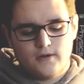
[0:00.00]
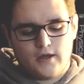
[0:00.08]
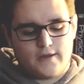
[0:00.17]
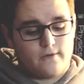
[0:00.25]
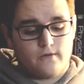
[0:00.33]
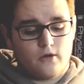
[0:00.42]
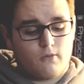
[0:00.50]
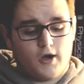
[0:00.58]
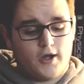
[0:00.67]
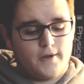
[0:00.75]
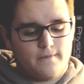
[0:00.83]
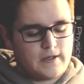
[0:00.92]
I don't know
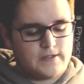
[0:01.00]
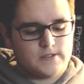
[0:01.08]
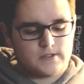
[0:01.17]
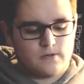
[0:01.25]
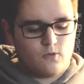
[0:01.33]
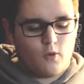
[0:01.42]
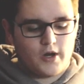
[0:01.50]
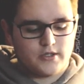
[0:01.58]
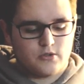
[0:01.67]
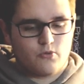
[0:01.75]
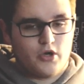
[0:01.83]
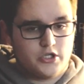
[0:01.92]
why. I just wanted
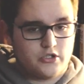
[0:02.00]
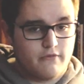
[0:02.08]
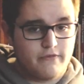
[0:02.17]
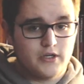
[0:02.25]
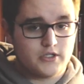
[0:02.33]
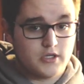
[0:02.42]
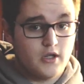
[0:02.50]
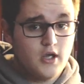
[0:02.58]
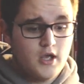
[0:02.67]
to rush and finish it.